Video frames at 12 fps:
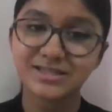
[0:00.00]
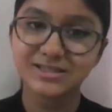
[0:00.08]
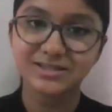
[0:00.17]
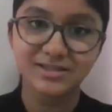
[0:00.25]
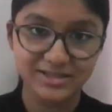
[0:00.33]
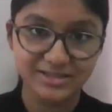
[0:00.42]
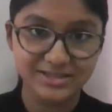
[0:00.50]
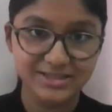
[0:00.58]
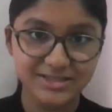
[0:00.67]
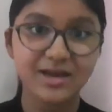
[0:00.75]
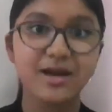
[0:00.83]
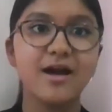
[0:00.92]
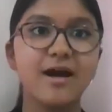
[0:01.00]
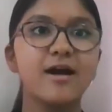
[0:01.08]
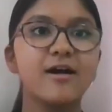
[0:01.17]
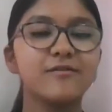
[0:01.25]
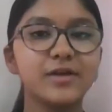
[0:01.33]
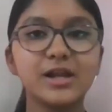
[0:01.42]
this
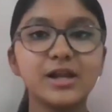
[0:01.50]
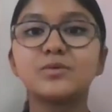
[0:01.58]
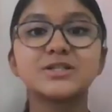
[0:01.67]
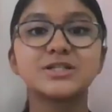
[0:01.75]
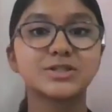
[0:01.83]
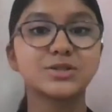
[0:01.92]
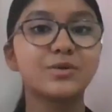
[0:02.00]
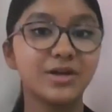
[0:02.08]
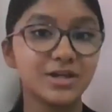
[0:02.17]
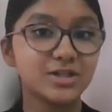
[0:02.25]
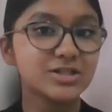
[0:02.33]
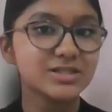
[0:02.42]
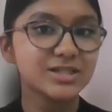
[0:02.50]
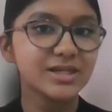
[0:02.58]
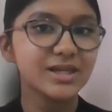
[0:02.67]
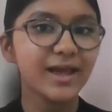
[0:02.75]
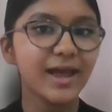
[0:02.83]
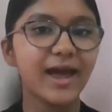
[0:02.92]
field was so interesting.